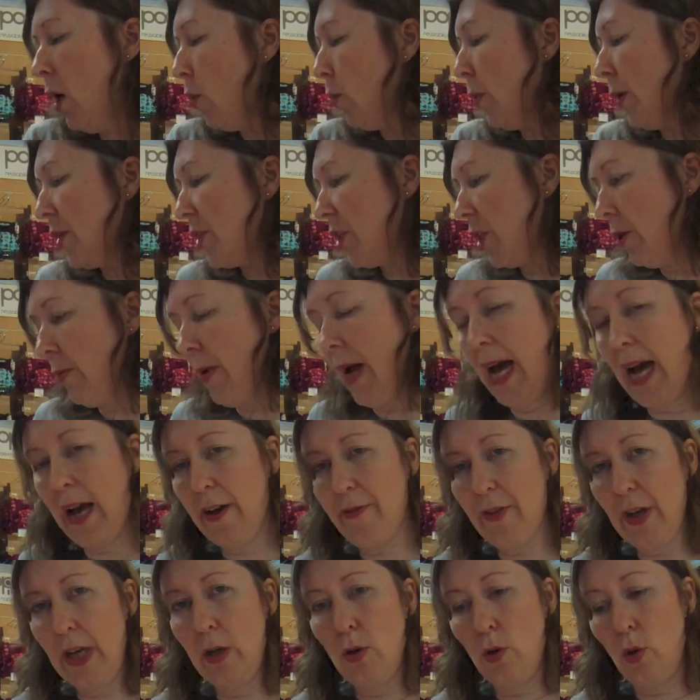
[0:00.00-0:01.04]
We do
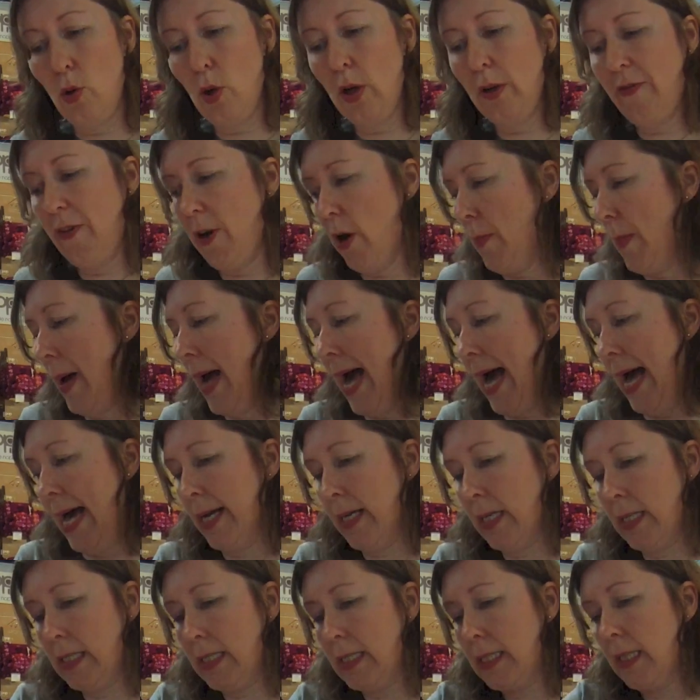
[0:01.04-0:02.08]
have, in all of our
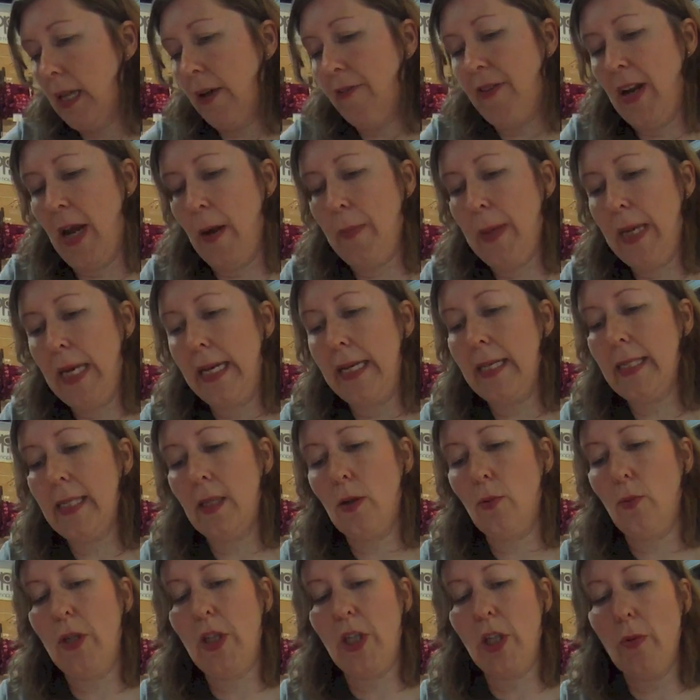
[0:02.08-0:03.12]
packs of
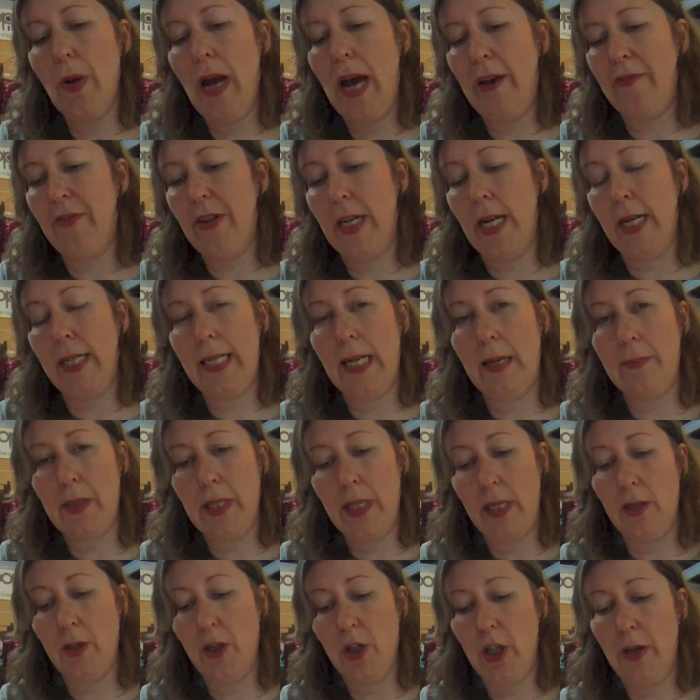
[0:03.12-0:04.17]
nappies, we do have a nighttime
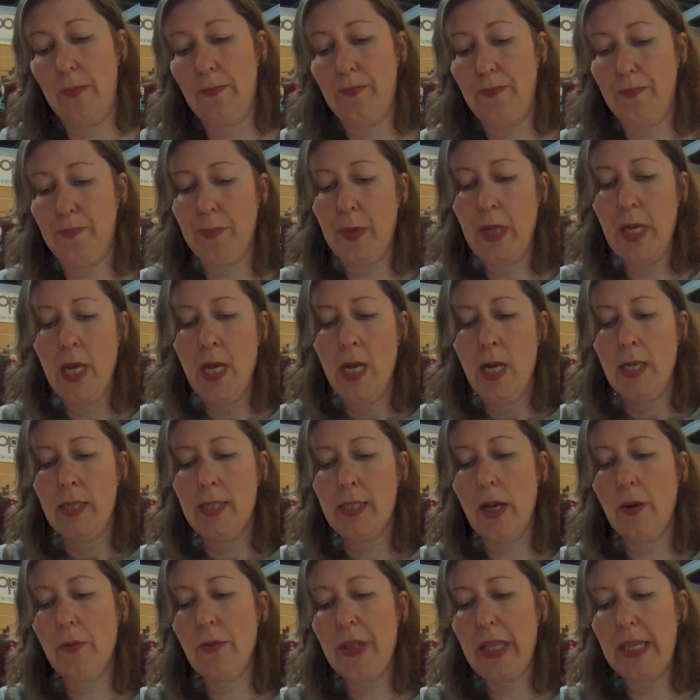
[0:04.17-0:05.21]
solution.
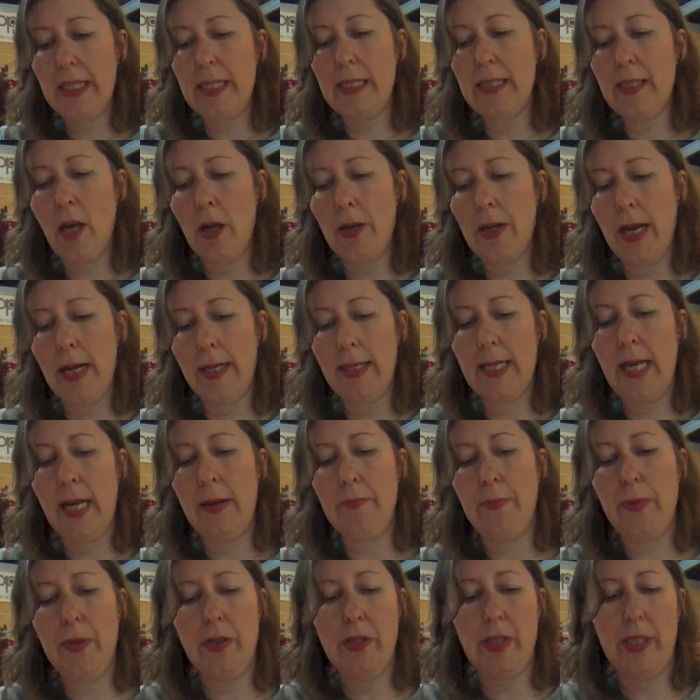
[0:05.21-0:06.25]
So this is our
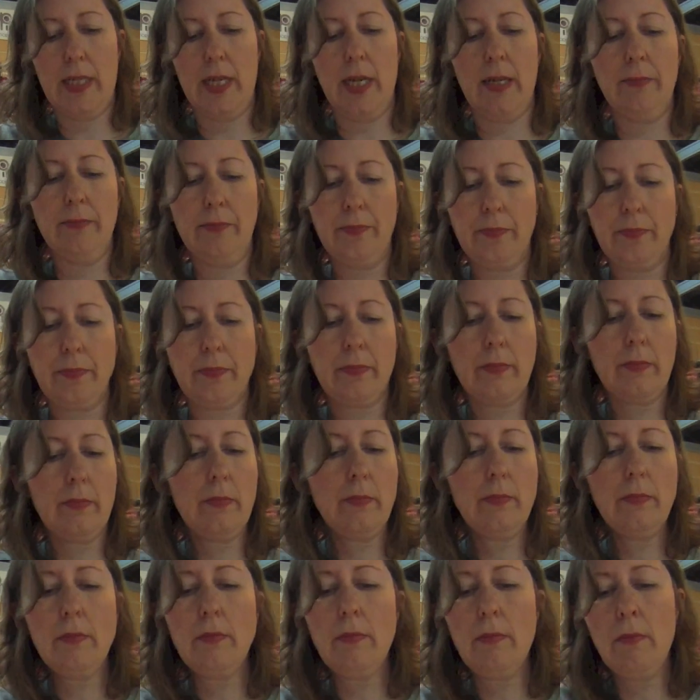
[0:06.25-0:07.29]
nighttime booster.
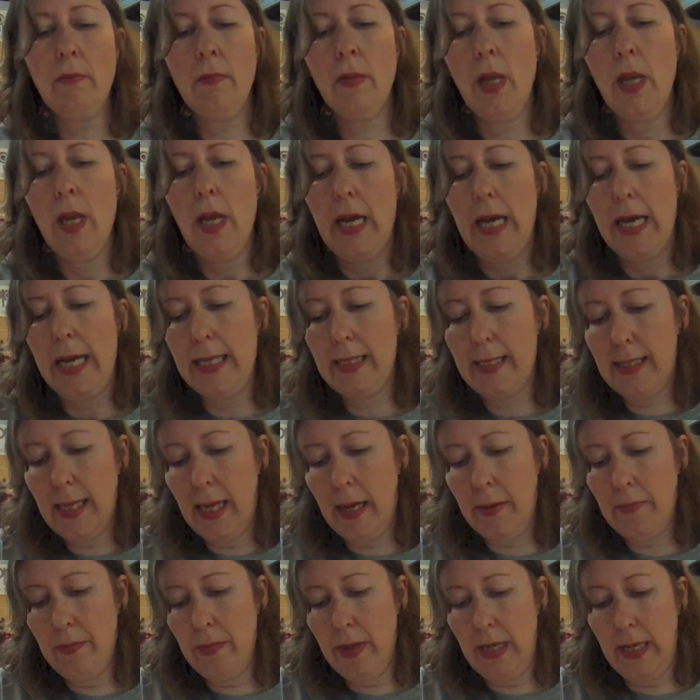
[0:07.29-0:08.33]
It's
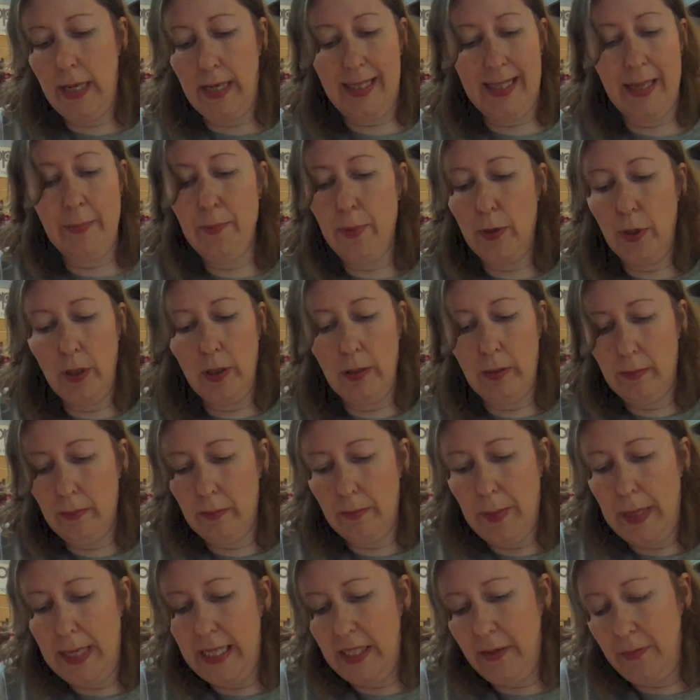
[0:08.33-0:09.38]
a simple
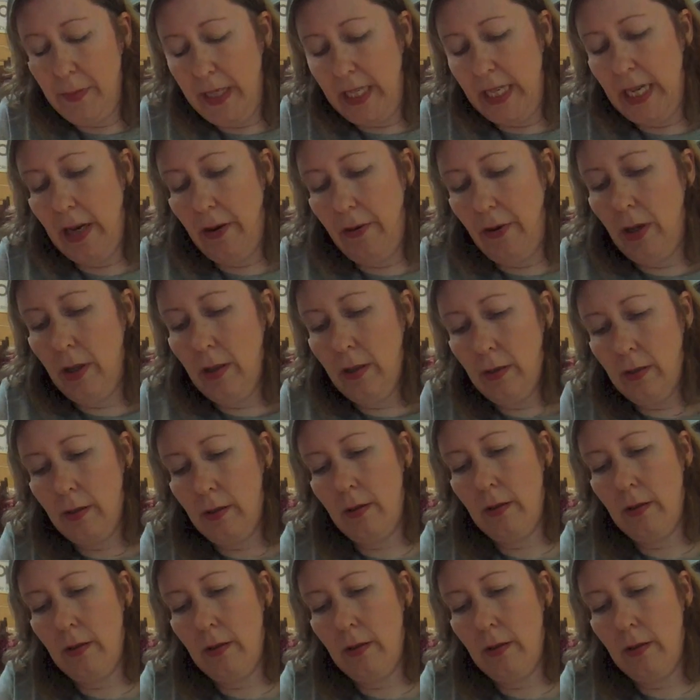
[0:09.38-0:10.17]
piece of material.